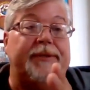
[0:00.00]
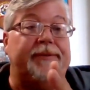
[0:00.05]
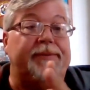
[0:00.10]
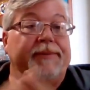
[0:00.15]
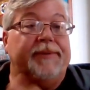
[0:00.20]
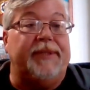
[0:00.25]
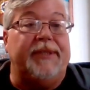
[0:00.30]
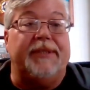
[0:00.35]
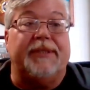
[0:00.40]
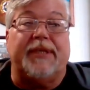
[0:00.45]

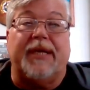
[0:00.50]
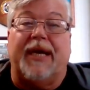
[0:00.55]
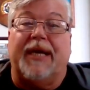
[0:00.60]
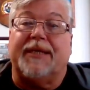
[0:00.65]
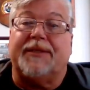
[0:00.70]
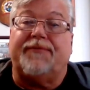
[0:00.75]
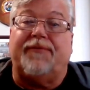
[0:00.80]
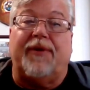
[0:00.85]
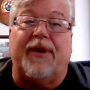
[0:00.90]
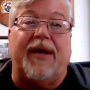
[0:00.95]
these
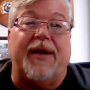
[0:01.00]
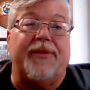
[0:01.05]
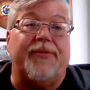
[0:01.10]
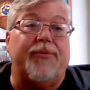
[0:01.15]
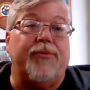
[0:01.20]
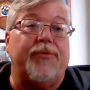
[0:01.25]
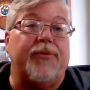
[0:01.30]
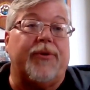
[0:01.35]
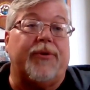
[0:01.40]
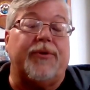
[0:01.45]
guys fly
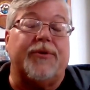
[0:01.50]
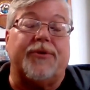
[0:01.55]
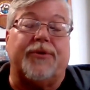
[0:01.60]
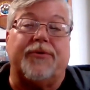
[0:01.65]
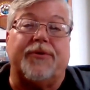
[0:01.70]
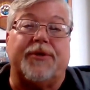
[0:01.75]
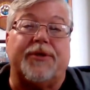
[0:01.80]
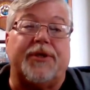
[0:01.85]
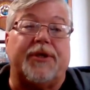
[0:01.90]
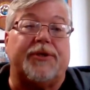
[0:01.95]
through there because they're
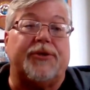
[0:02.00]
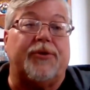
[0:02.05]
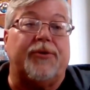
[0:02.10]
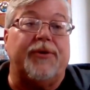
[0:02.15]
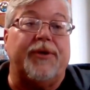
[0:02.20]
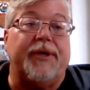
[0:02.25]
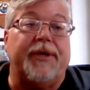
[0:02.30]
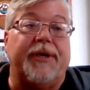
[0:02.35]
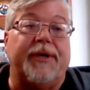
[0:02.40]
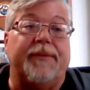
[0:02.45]
in such a
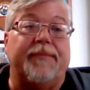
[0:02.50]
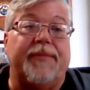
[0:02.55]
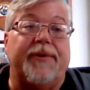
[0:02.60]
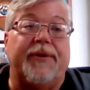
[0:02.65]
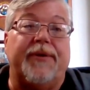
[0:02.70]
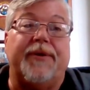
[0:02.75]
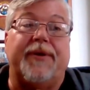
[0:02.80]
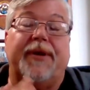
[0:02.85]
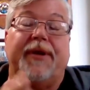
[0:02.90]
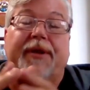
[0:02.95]
hurry to get them
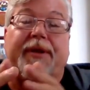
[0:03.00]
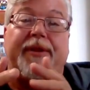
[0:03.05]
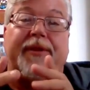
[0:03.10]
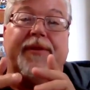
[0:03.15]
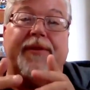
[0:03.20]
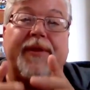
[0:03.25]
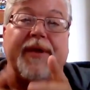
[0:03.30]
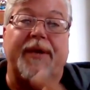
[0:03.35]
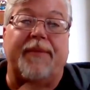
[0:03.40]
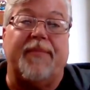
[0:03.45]
done,
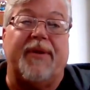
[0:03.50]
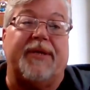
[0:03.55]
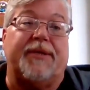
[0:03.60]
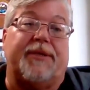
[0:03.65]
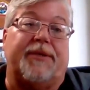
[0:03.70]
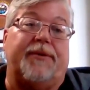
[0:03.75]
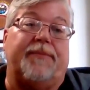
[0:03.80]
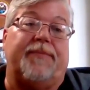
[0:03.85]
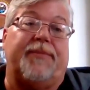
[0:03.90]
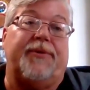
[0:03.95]
they mess
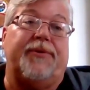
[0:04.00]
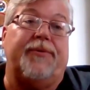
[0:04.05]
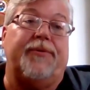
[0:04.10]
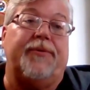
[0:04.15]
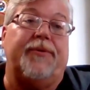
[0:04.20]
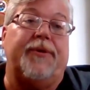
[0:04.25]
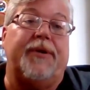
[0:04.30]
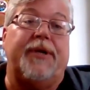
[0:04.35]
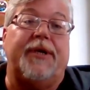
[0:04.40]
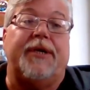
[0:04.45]
up
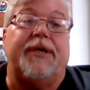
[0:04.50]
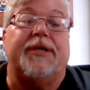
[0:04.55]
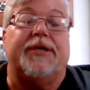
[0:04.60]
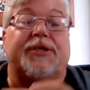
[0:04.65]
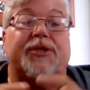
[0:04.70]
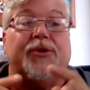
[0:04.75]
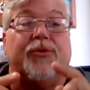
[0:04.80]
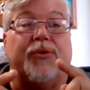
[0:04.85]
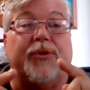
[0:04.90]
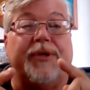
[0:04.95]
too.
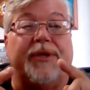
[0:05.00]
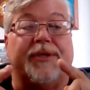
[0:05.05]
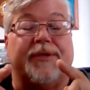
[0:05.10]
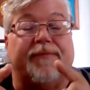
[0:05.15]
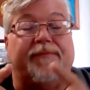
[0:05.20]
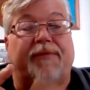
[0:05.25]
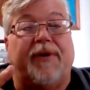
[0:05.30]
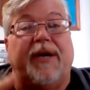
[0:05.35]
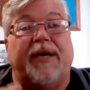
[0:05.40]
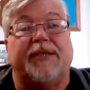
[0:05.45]
So it is
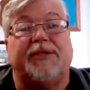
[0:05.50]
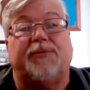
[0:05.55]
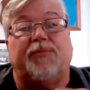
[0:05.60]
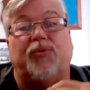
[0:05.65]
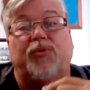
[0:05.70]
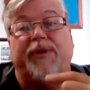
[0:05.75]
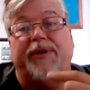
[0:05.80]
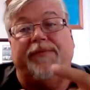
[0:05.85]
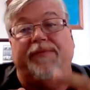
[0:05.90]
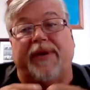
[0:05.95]
advisable
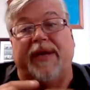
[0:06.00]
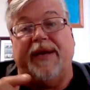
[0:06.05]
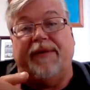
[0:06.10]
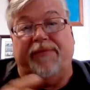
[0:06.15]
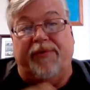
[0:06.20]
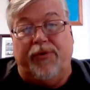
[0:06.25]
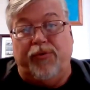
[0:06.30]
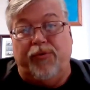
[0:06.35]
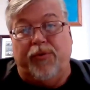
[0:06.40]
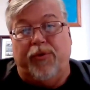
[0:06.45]
to even have a
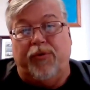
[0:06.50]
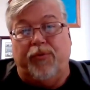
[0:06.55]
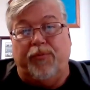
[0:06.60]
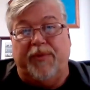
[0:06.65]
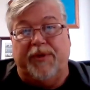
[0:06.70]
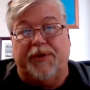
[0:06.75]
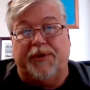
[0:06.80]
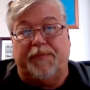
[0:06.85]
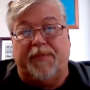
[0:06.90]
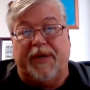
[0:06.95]
new home
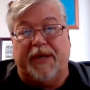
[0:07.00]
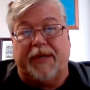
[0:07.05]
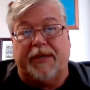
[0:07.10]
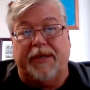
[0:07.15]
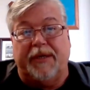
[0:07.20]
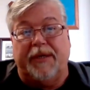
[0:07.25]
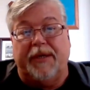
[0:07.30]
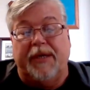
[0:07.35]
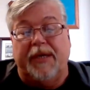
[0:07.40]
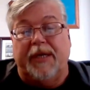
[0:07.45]

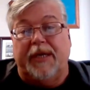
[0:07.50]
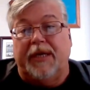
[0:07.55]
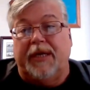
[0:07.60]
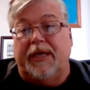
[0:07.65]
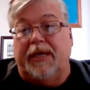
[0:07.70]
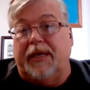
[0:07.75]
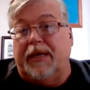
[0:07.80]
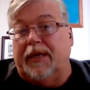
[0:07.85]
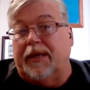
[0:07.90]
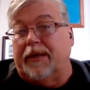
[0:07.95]
inspected.
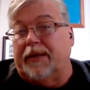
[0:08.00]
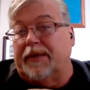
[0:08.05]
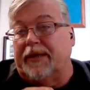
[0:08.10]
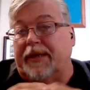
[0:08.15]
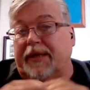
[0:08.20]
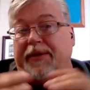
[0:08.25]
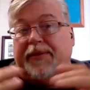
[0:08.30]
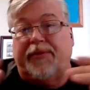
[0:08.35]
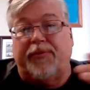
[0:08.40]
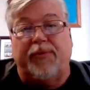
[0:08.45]

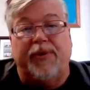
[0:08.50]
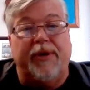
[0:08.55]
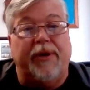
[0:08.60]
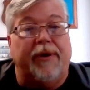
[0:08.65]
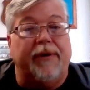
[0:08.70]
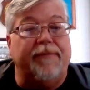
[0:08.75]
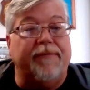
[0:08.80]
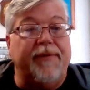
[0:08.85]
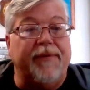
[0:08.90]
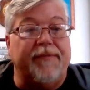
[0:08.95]
At
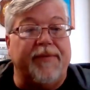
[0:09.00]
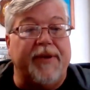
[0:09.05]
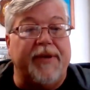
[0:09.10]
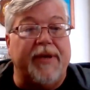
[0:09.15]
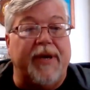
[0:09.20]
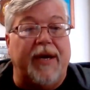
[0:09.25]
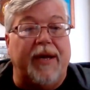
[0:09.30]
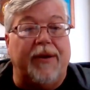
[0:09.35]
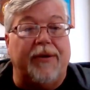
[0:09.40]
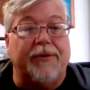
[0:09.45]

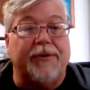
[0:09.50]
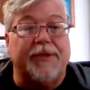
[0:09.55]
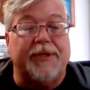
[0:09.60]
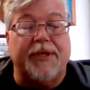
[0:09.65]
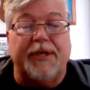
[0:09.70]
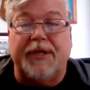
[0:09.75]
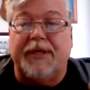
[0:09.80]
$350,